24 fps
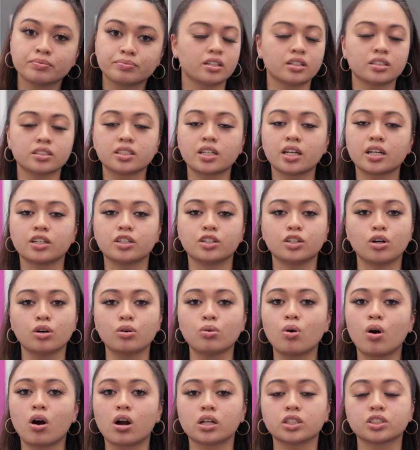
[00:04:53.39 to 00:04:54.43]
There's like
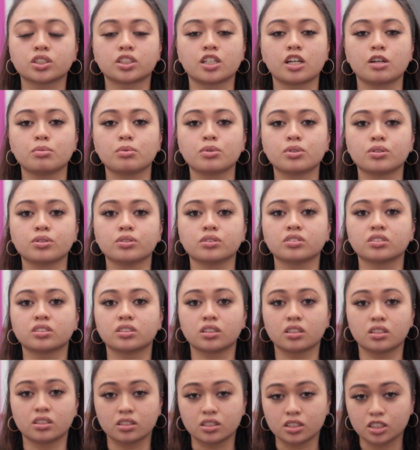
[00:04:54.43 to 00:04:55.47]
no harsh chemicals
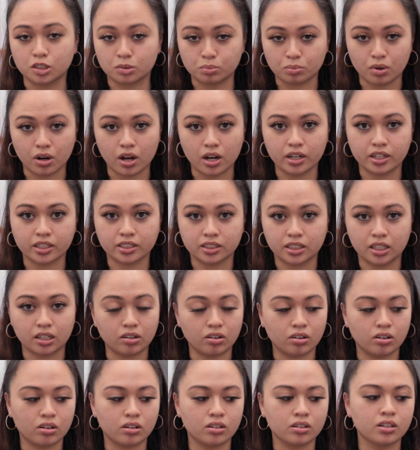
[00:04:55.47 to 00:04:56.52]
in this product at
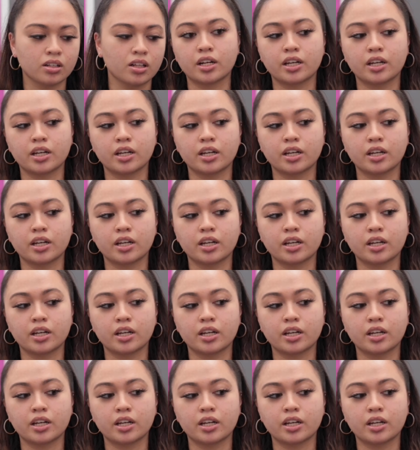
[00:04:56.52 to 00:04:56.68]
all.